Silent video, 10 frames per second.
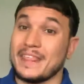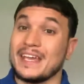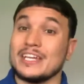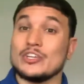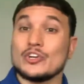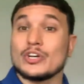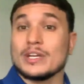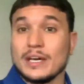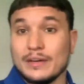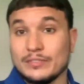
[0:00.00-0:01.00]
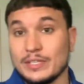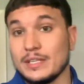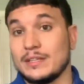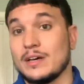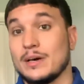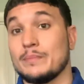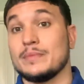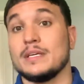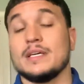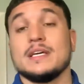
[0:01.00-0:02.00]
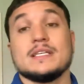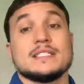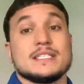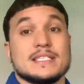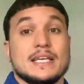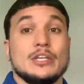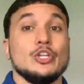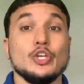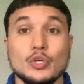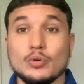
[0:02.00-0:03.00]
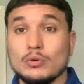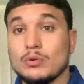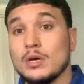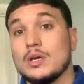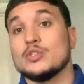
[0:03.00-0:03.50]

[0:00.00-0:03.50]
And you're going to have to get them to send you